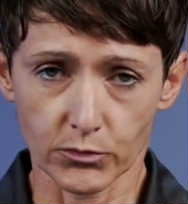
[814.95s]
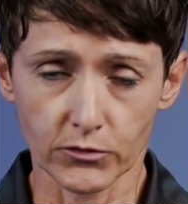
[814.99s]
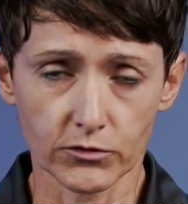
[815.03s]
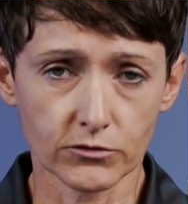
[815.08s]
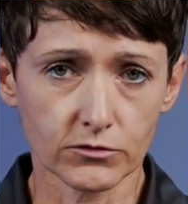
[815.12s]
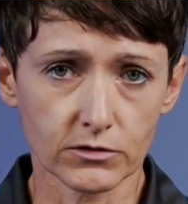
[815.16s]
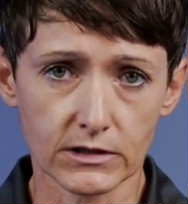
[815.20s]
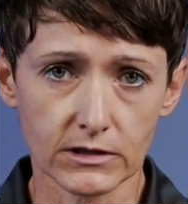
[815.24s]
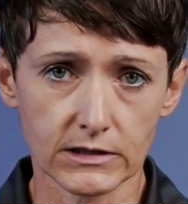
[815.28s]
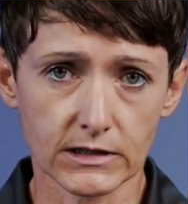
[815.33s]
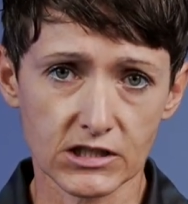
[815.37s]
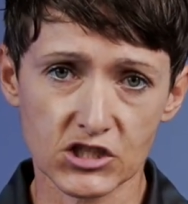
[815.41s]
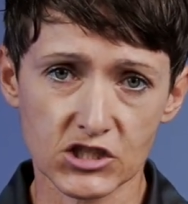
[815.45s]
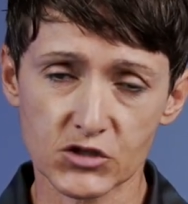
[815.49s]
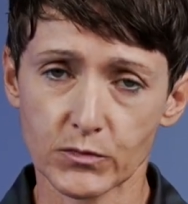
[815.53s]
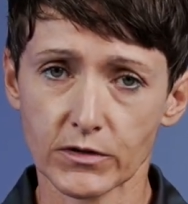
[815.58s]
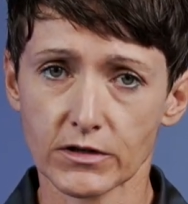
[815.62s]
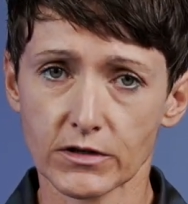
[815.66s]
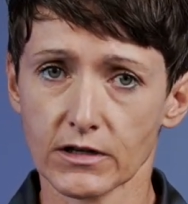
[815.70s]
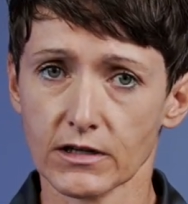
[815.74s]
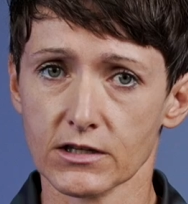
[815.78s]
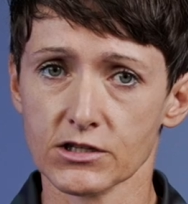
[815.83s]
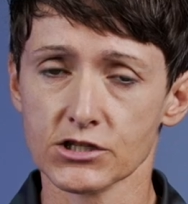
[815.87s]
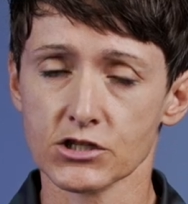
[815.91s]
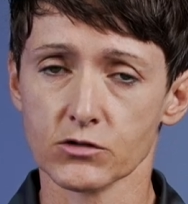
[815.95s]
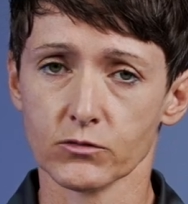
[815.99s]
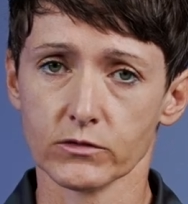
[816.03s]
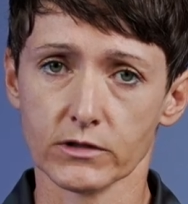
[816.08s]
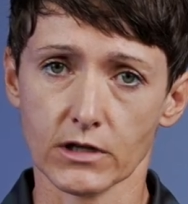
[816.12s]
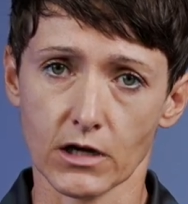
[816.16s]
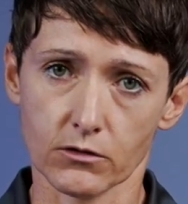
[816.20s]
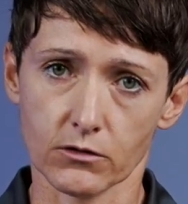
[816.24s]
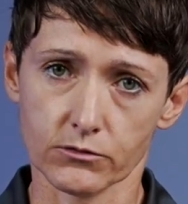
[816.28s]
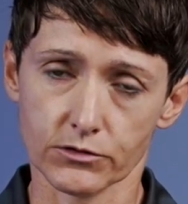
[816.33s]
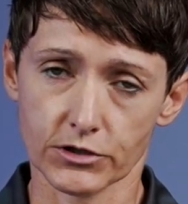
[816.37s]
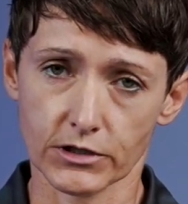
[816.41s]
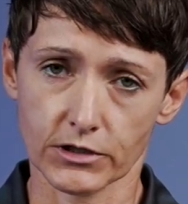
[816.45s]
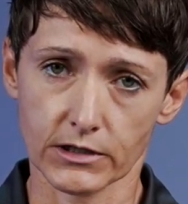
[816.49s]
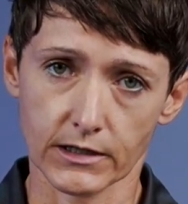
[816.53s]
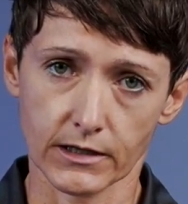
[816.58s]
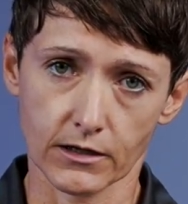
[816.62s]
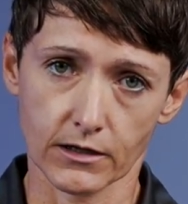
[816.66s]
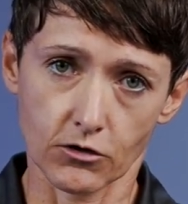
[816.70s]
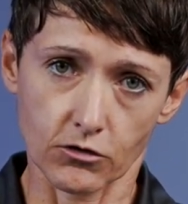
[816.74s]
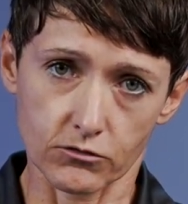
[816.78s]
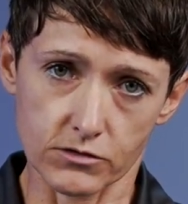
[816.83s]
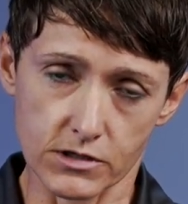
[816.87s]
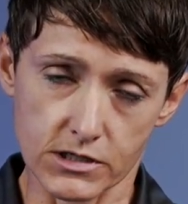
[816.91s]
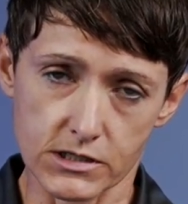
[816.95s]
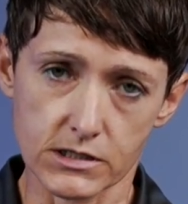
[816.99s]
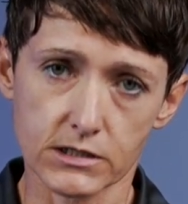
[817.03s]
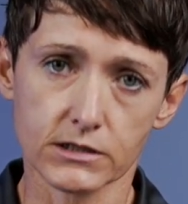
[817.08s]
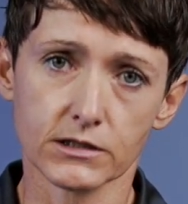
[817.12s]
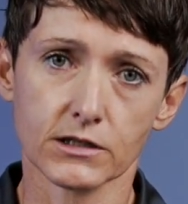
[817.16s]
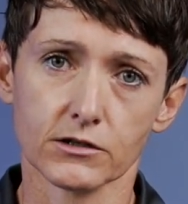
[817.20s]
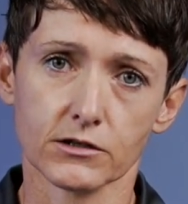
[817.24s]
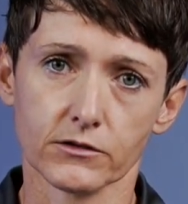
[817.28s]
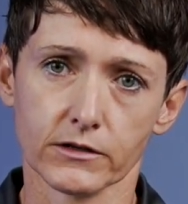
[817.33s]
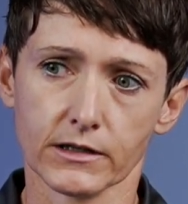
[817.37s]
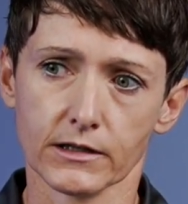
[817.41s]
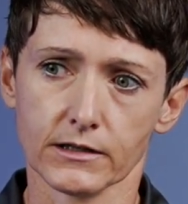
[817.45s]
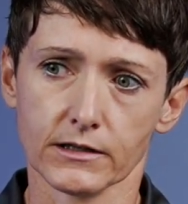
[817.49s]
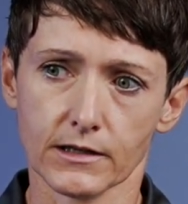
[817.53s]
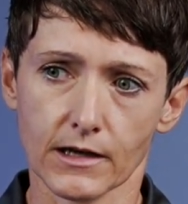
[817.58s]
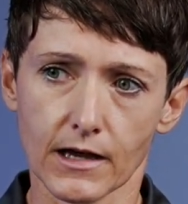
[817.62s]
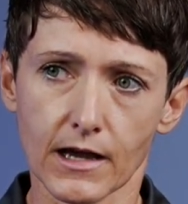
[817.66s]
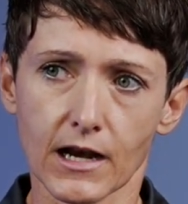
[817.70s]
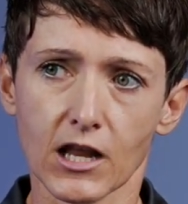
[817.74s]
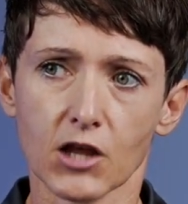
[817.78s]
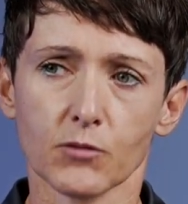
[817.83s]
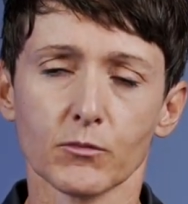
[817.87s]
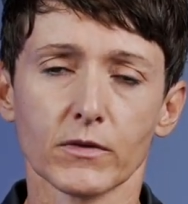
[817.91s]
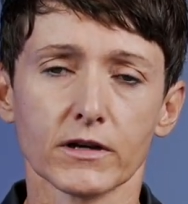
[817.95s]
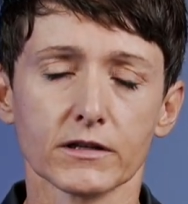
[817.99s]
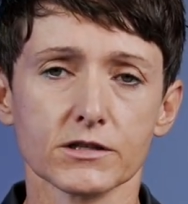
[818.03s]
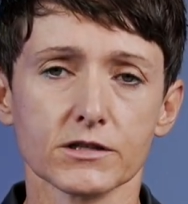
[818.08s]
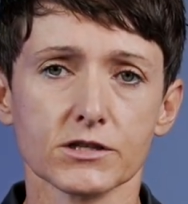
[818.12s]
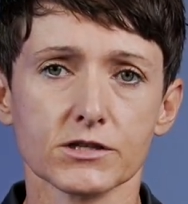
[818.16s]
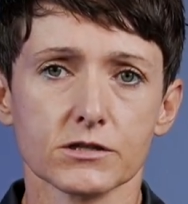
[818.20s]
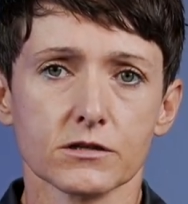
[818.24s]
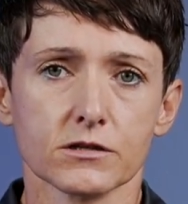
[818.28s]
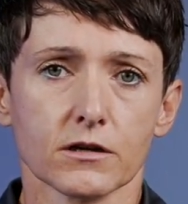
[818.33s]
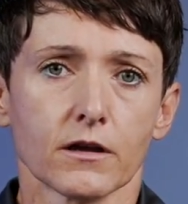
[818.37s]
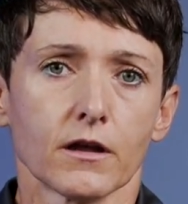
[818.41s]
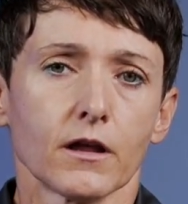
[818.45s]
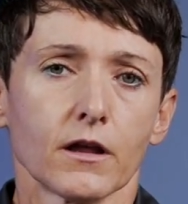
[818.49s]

into that experience without really considering the elements